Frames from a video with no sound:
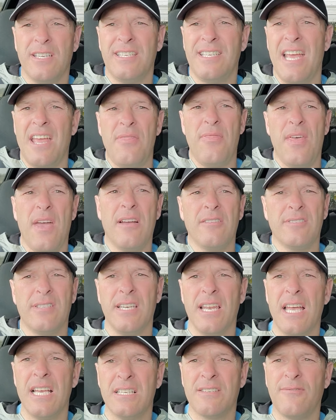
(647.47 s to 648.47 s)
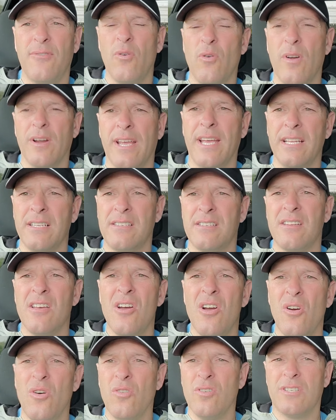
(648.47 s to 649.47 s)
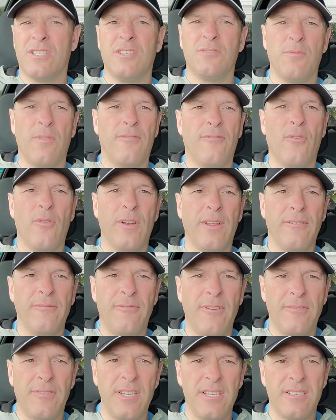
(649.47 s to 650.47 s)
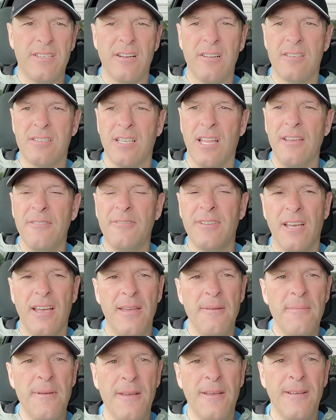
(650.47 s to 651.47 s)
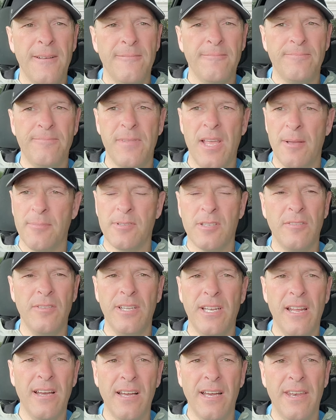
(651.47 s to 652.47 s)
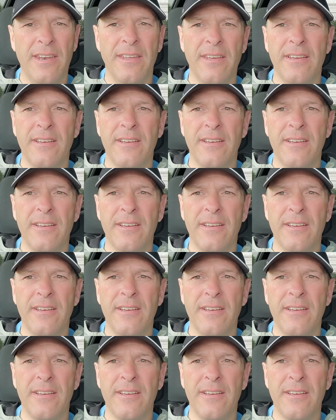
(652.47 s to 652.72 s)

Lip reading: of 10,000 last four against horses with 40 and 50 starts lifetime. Absolutely not.